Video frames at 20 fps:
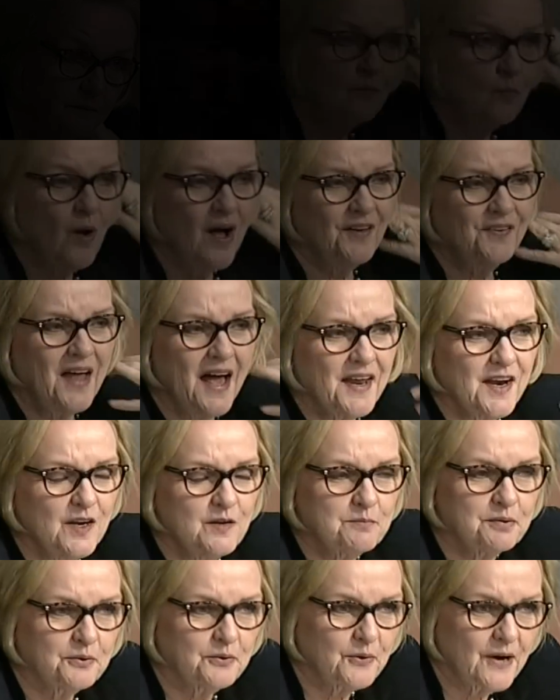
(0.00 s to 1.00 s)
While not
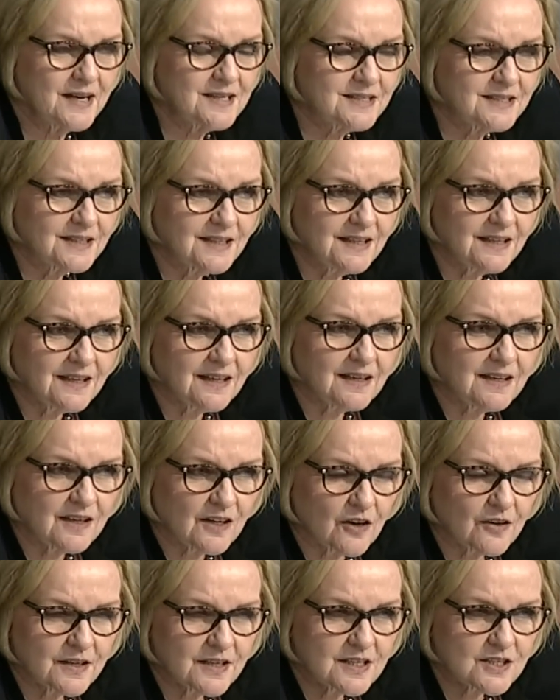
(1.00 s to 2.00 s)
unprecedented in
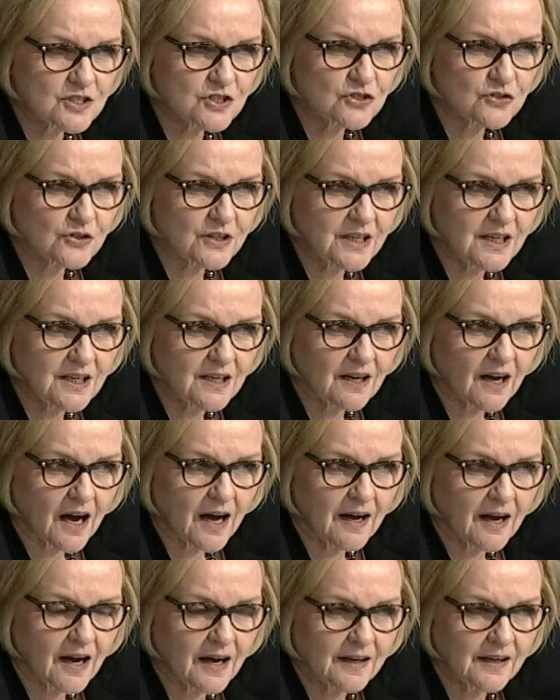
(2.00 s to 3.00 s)
our history, uh,